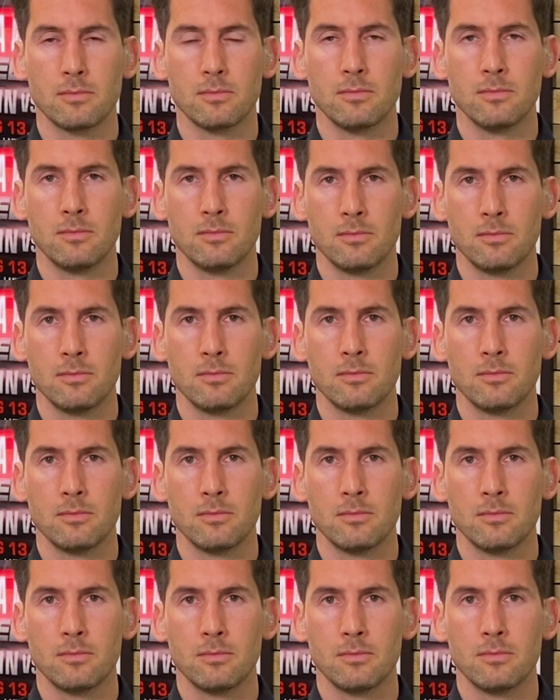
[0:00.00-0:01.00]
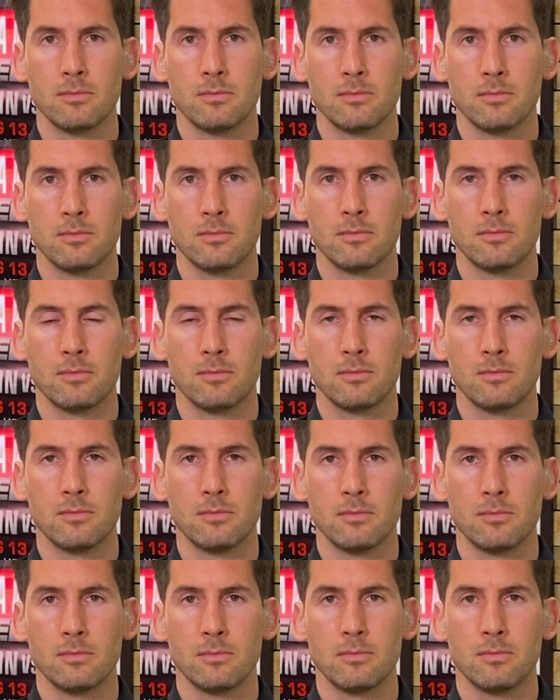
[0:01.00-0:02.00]

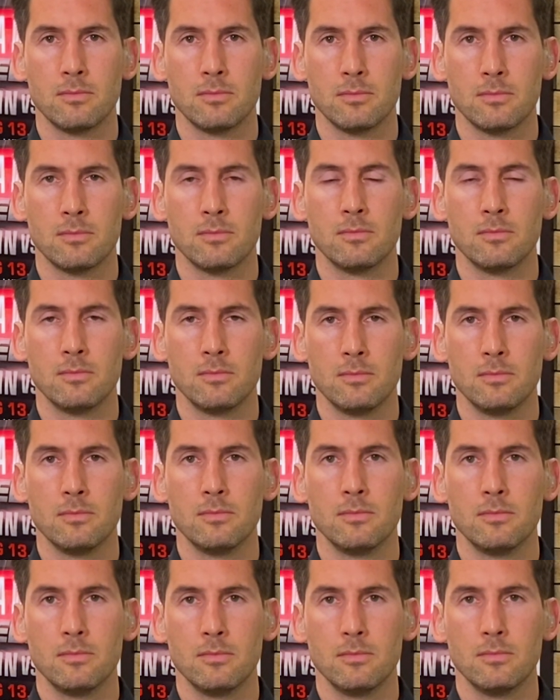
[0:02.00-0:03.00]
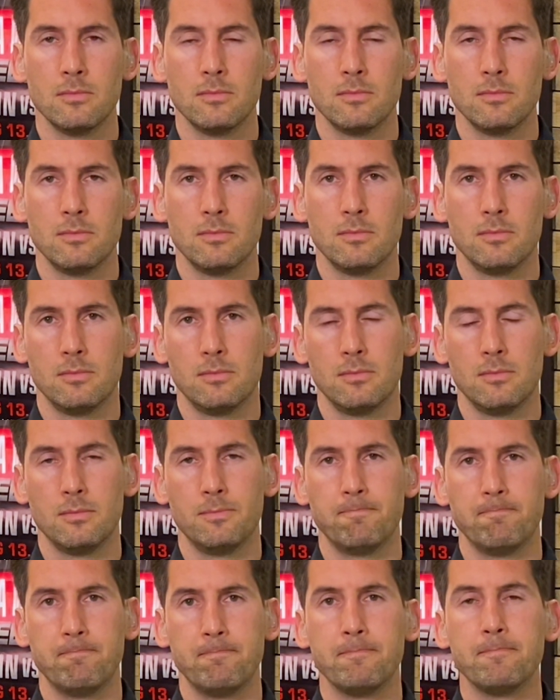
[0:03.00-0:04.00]

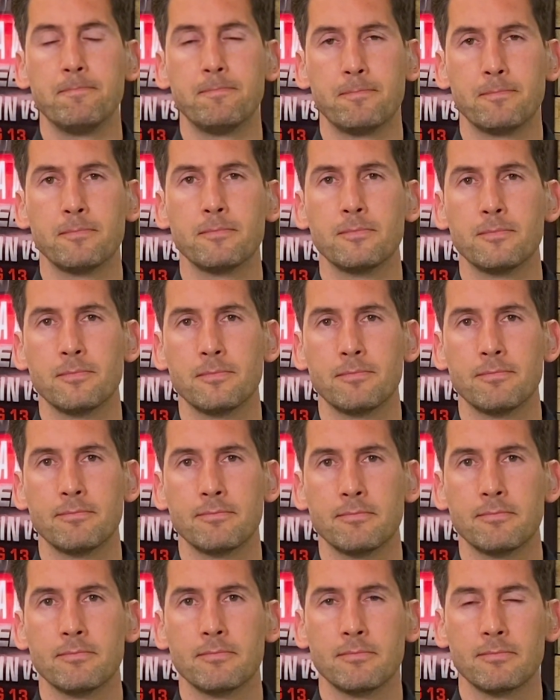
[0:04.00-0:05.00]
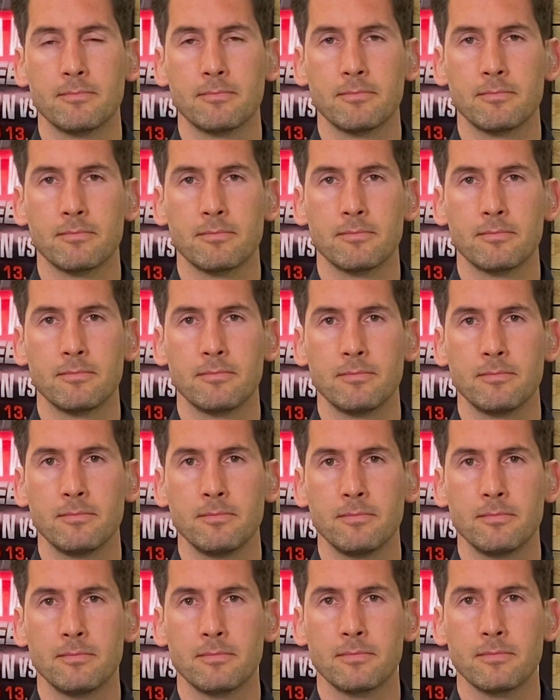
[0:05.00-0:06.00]

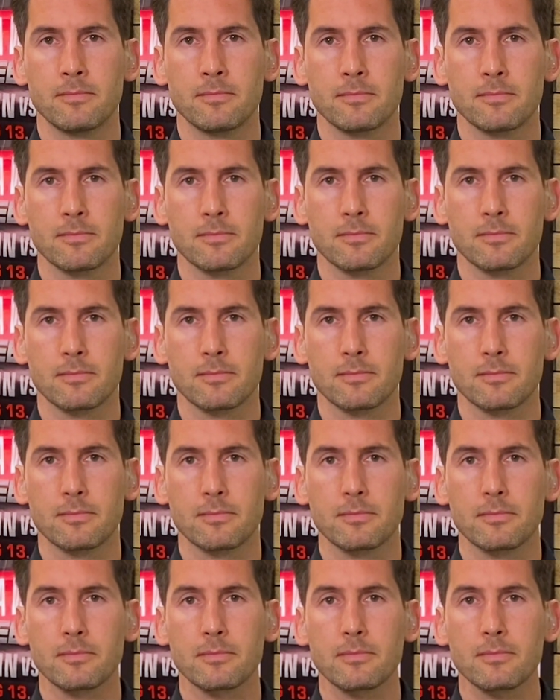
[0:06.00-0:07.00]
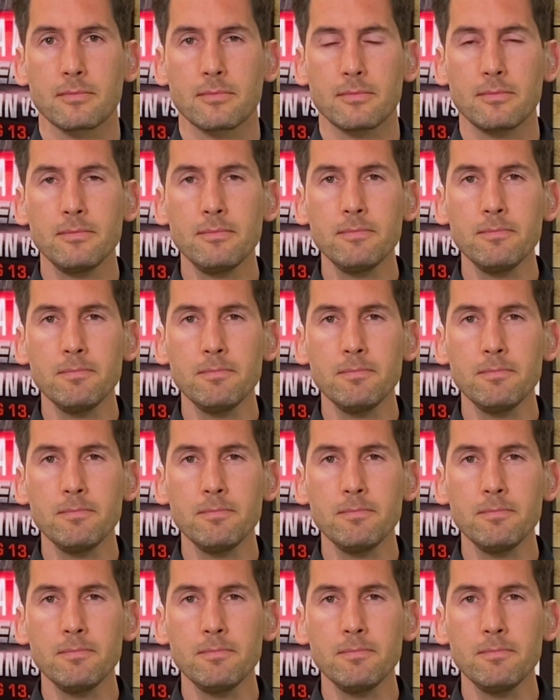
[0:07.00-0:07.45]
[no speech]